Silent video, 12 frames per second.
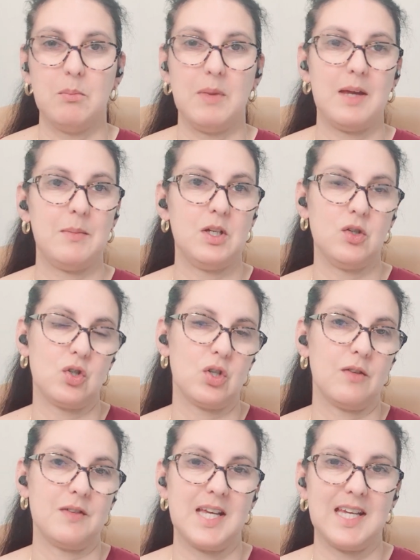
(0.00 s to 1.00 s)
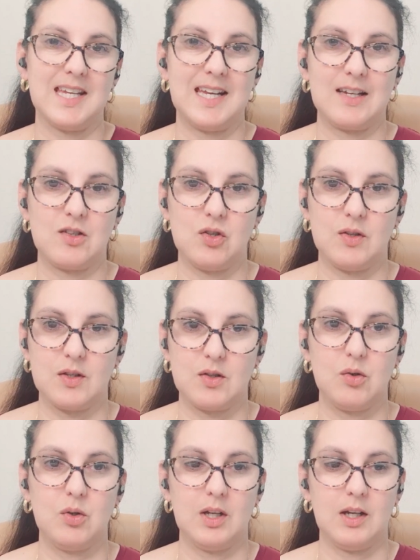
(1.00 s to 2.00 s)
Maybe you should have taken action
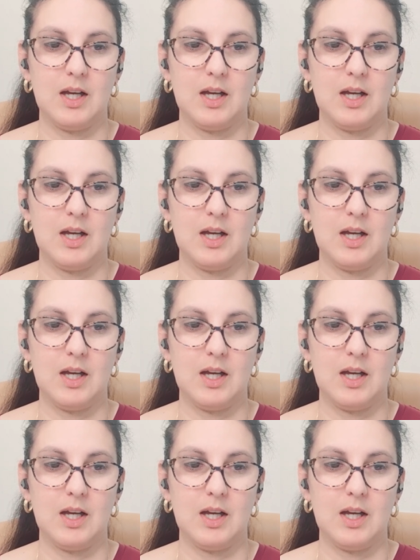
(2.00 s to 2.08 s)
sooner.